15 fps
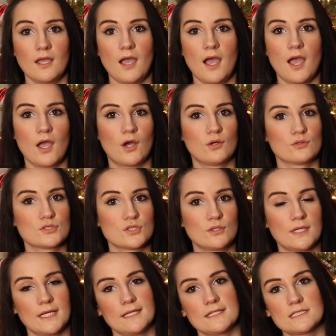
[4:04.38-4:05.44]
I also
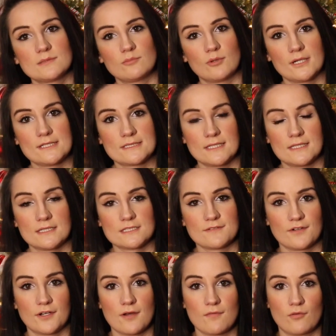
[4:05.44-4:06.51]
like this bracelet. It's
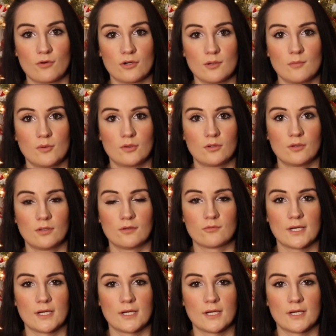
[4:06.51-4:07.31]
very affordable.